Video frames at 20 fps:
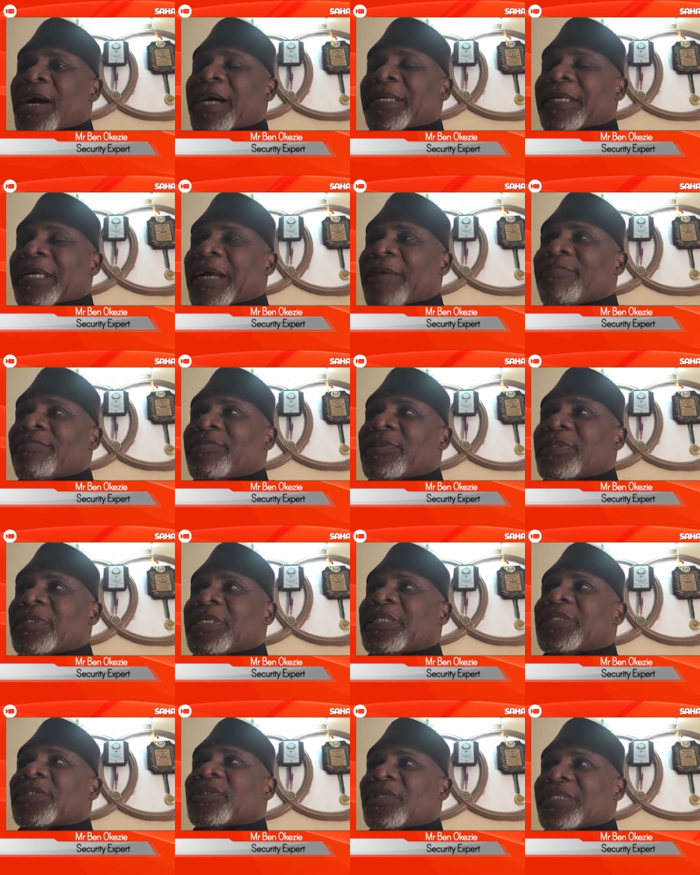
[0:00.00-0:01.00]
Haram
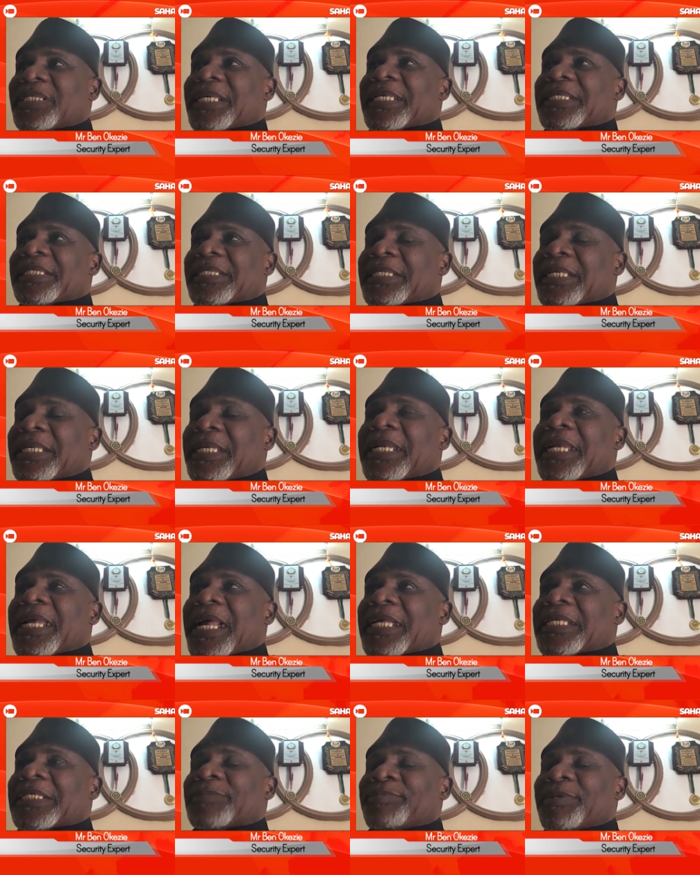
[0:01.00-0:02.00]
insurgency
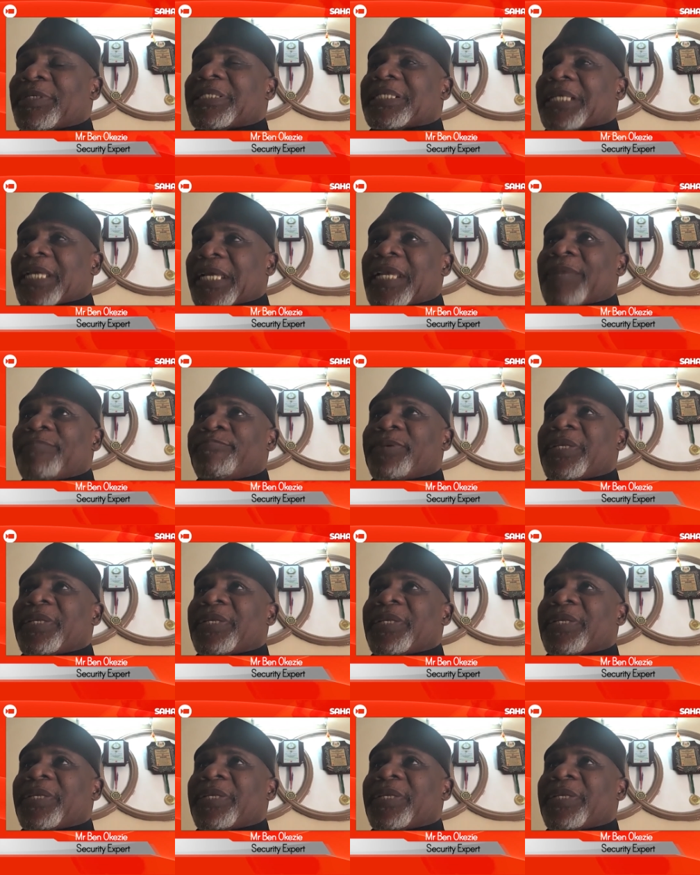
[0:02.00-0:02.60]
has been taking